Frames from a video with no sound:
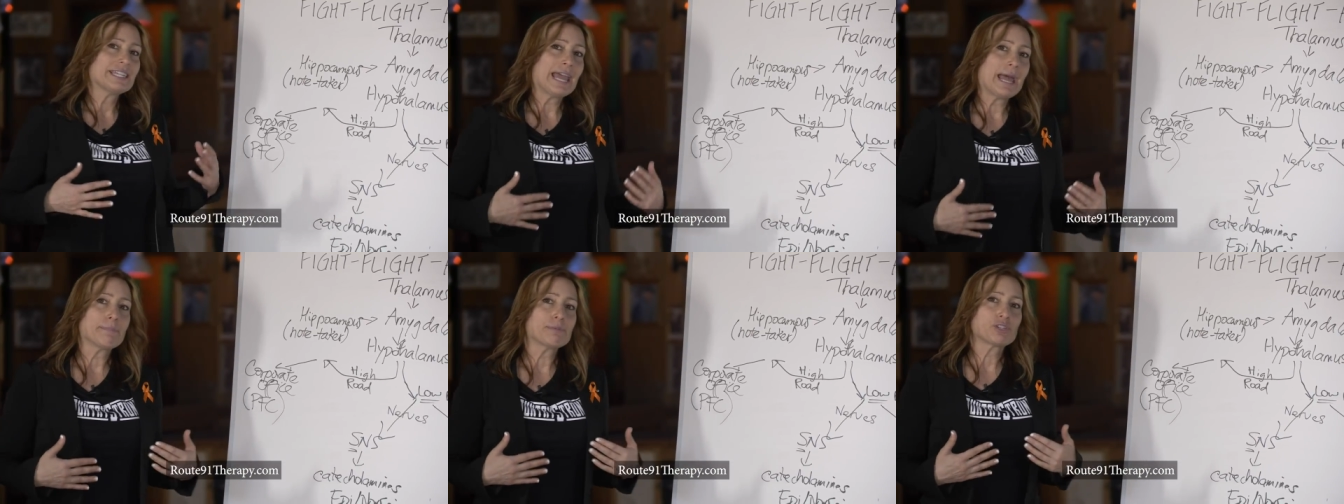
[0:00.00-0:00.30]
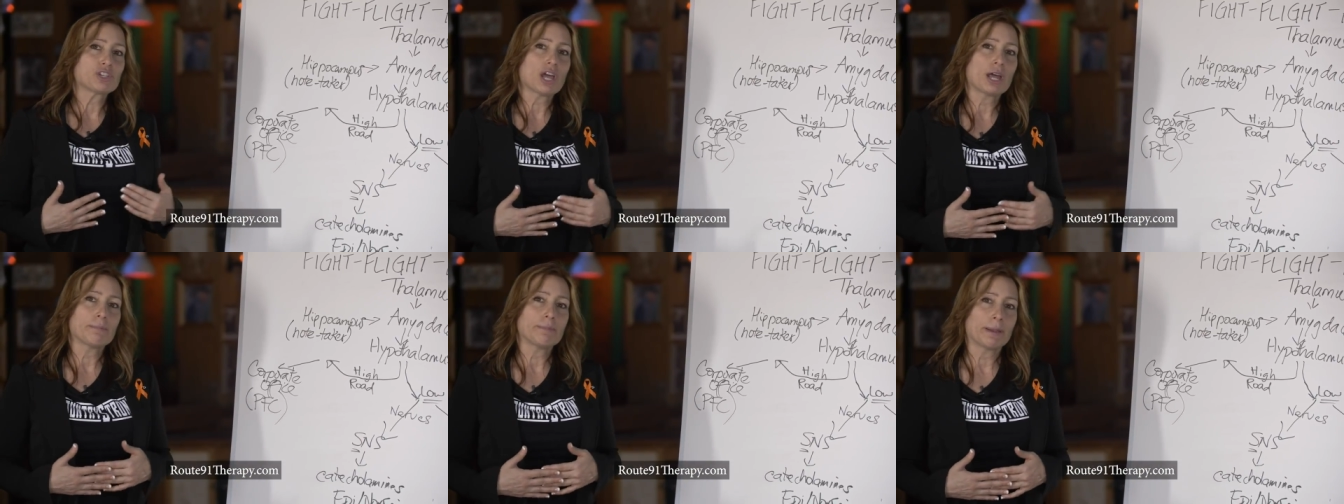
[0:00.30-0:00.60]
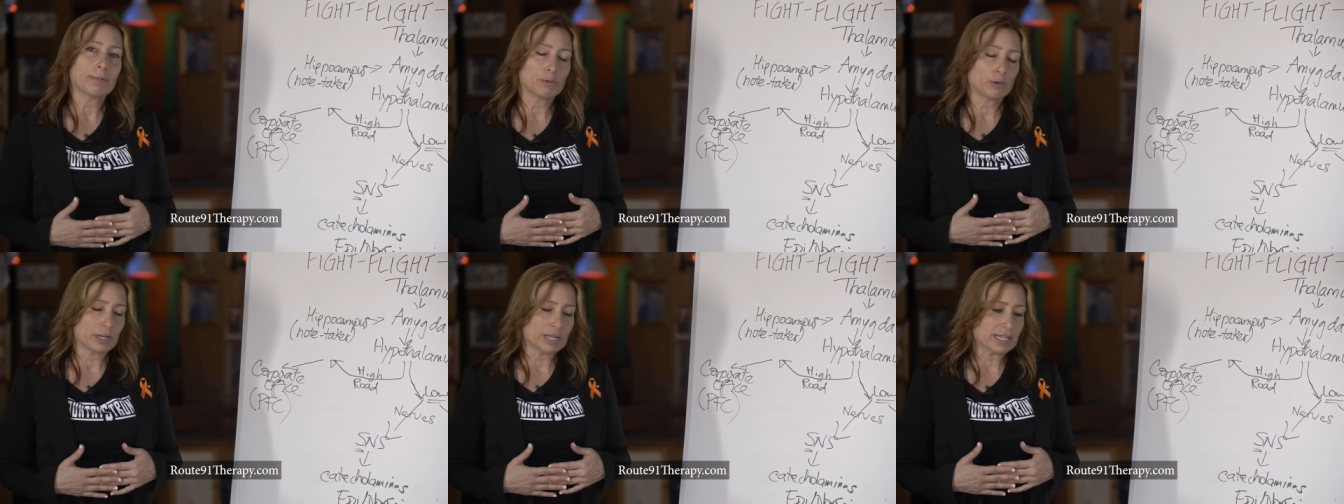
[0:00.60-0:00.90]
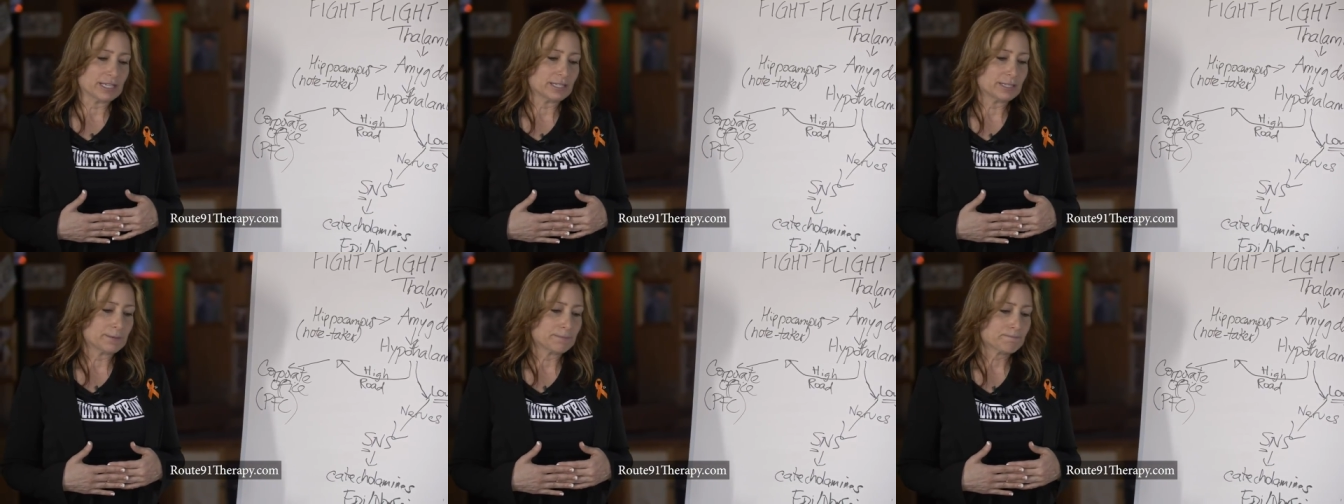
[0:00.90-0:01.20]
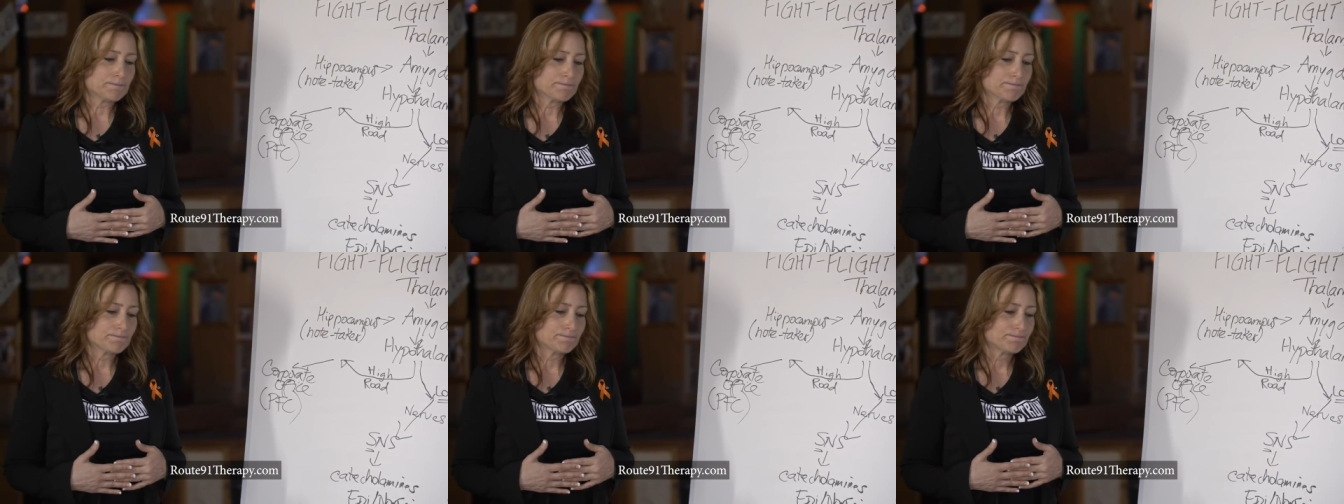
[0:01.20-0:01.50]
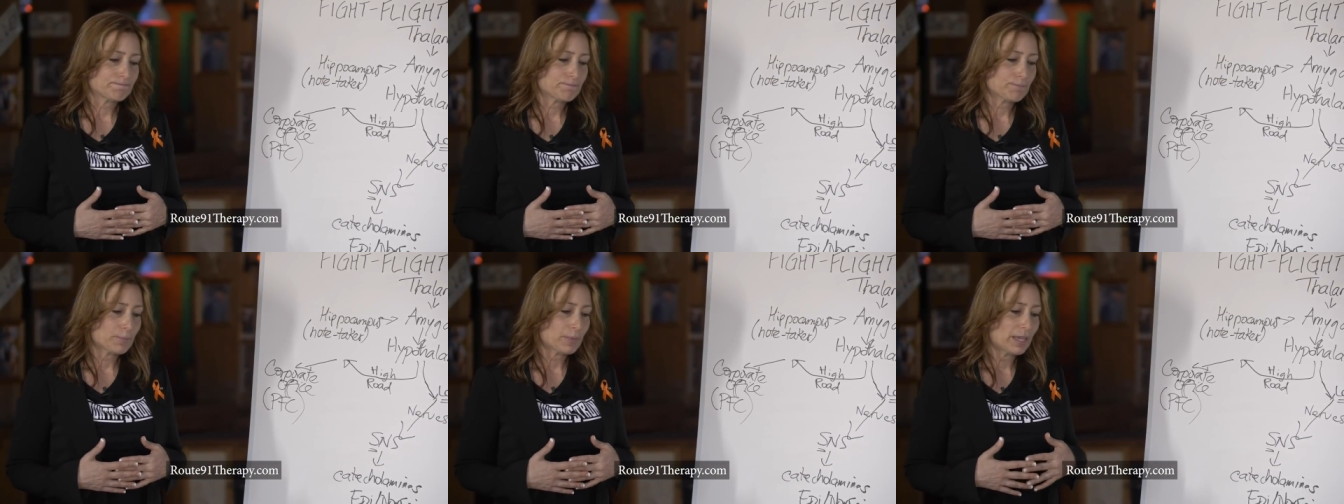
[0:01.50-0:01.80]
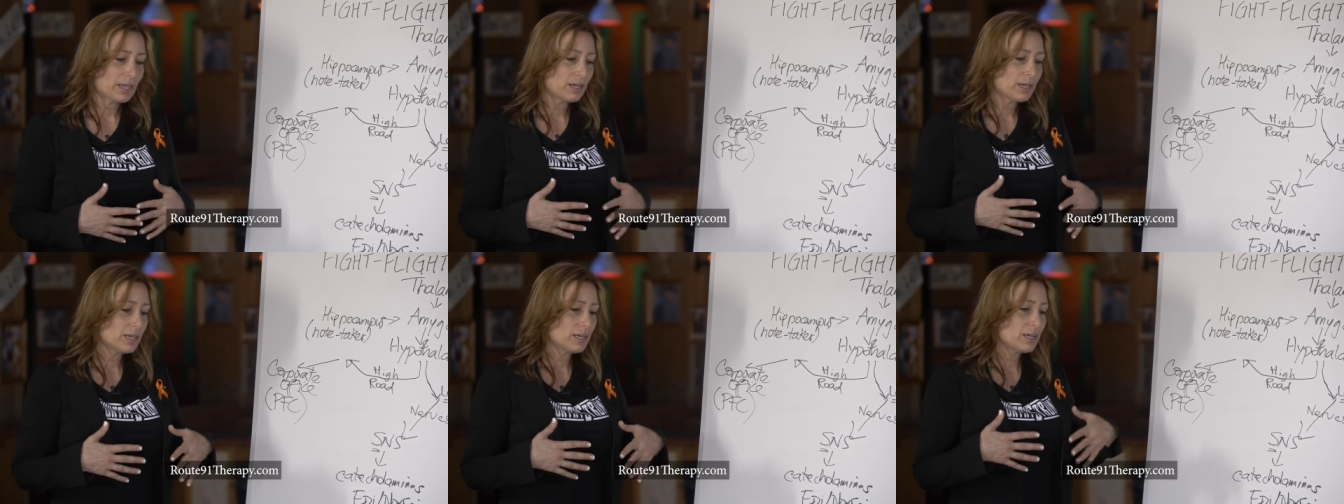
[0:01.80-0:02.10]
snapshot memories
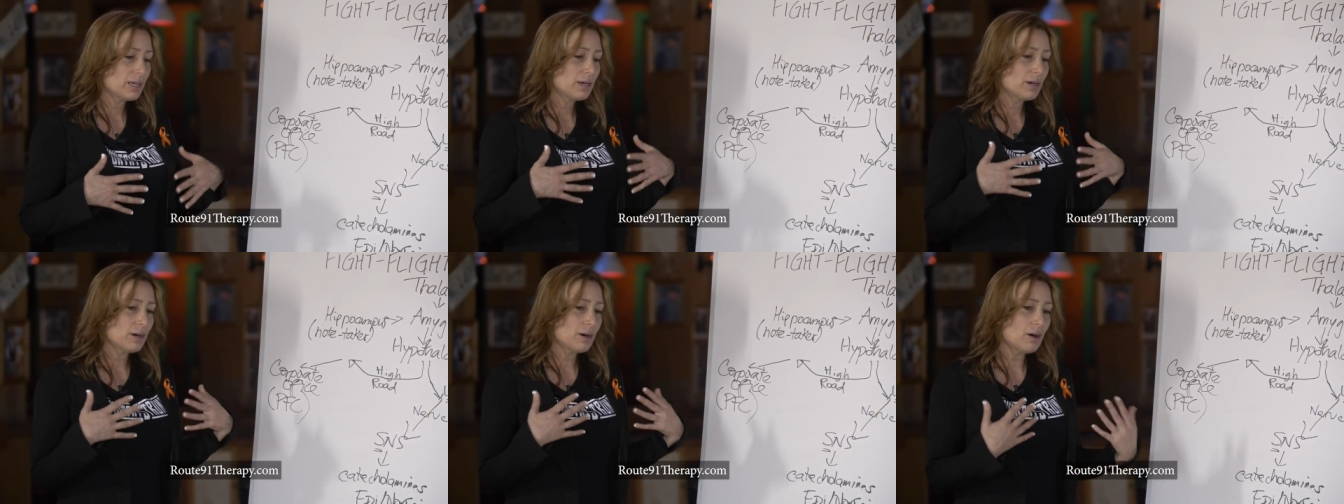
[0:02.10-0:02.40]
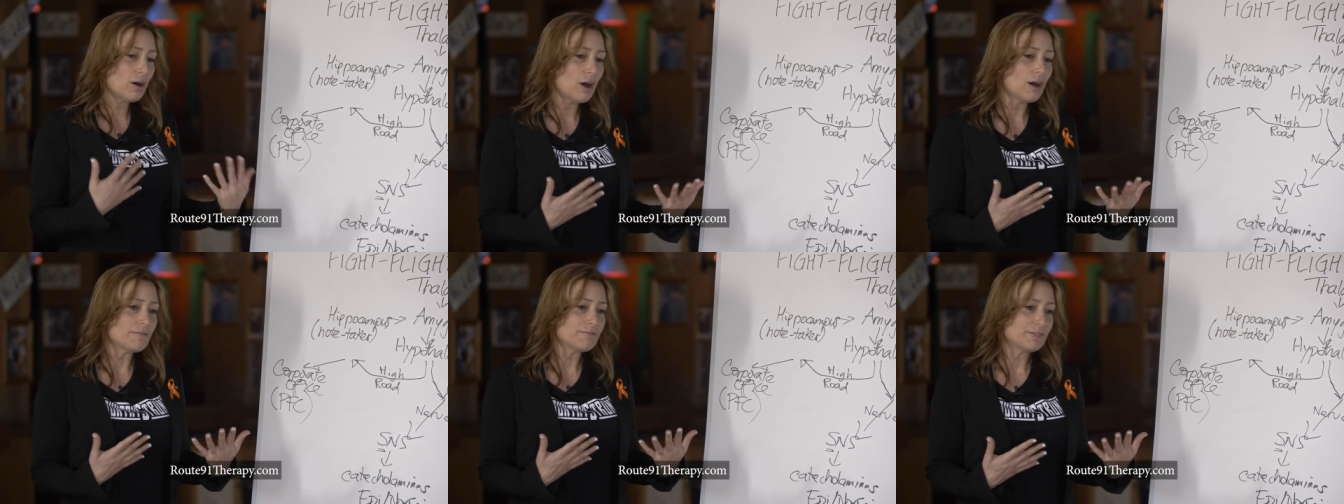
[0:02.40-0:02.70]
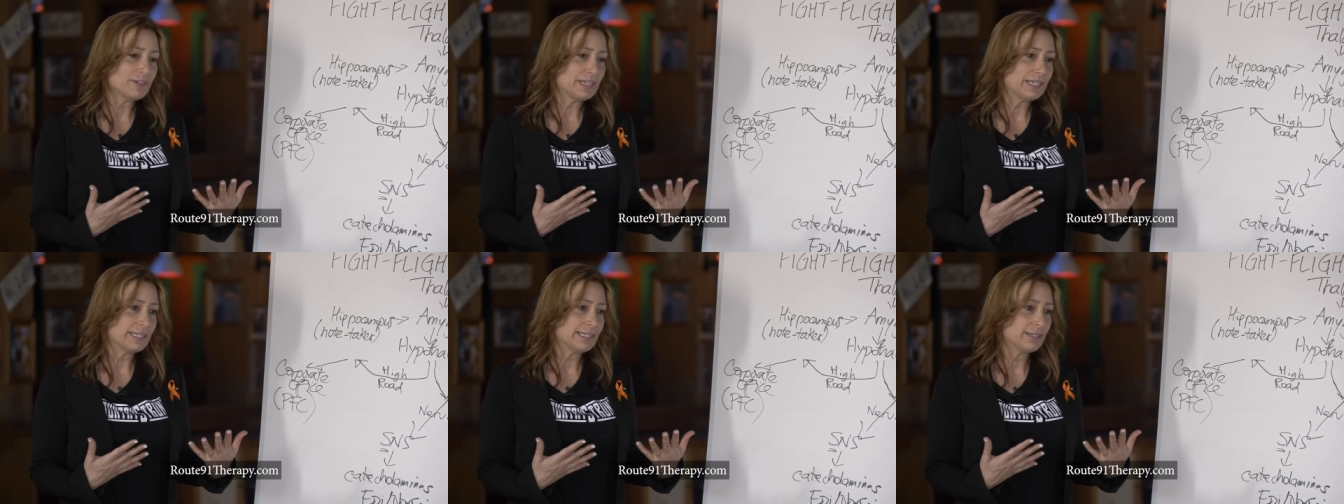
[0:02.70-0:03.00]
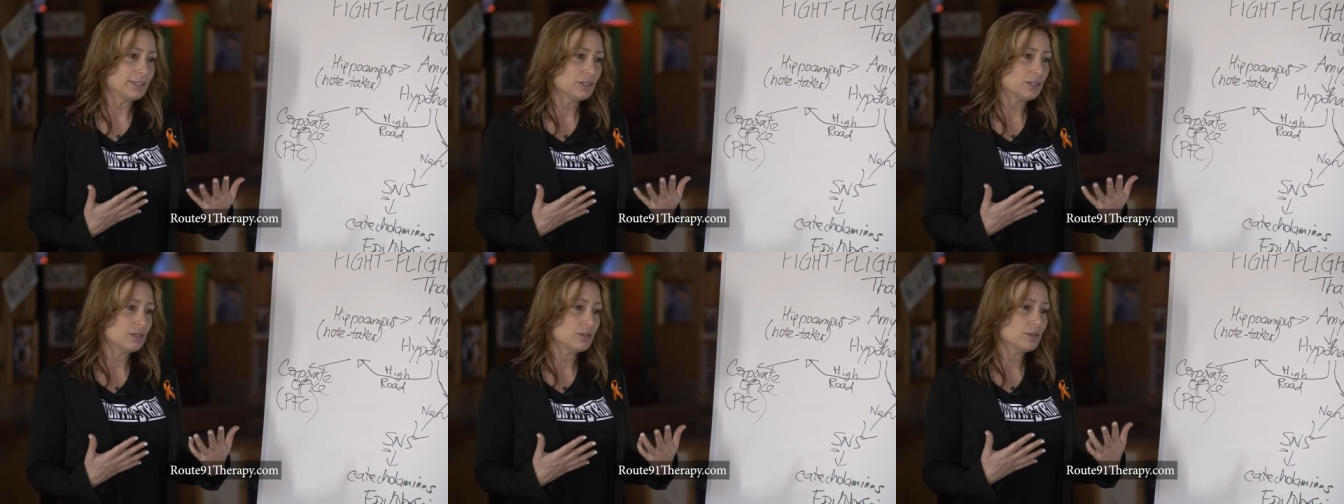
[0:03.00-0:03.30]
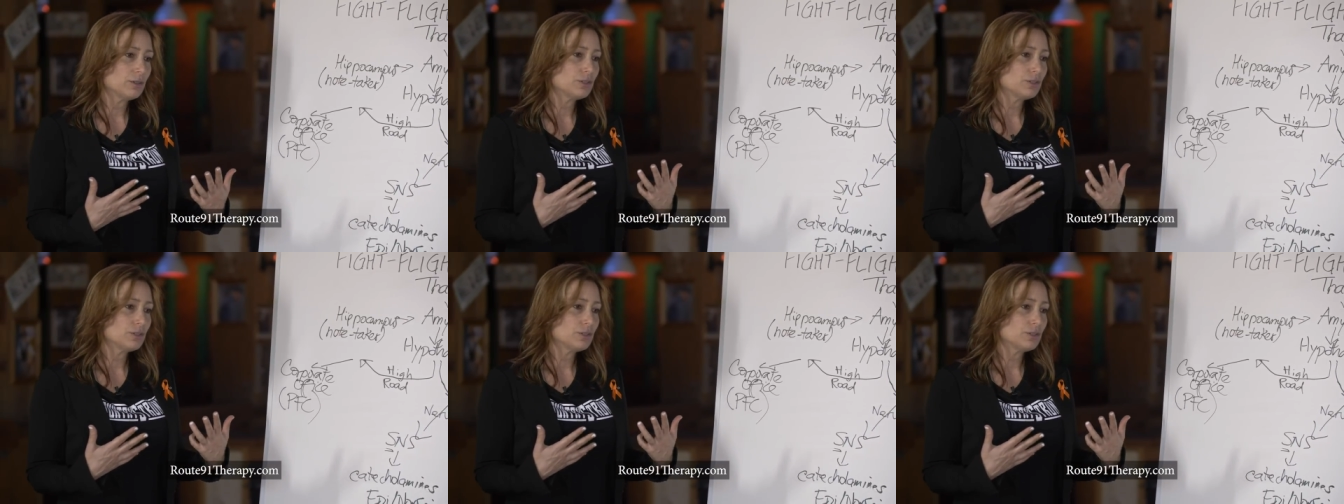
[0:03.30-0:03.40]
often